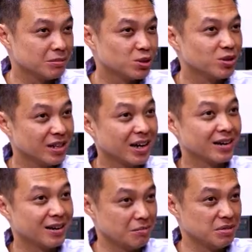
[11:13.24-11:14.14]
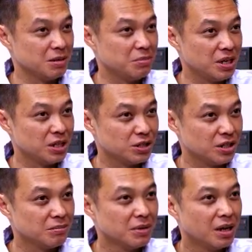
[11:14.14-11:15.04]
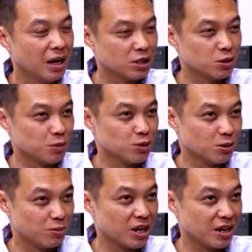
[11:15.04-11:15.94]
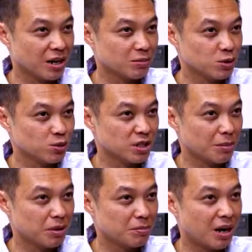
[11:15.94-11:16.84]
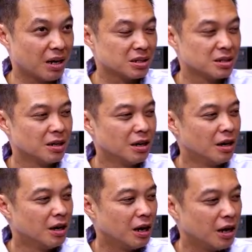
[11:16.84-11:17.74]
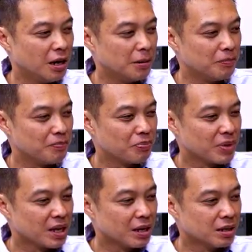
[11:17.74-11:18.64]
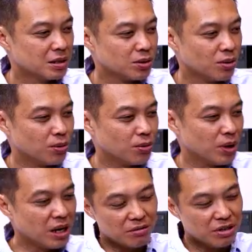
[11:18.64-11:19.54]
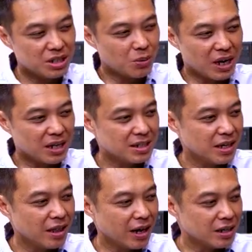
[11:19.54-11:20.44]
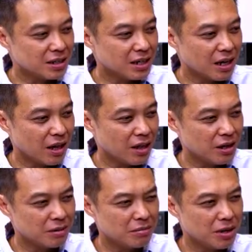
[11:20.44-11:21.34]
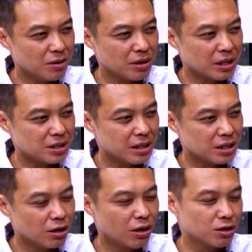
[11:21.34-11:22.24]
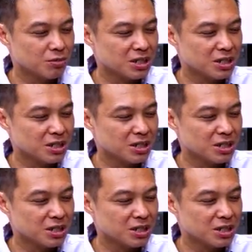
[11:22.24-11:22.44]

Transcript: so in like an MD PhD, as opposed to breaking up into separate parts. Um, so, and the reason why I say that is I, I think you know there's there's a lot to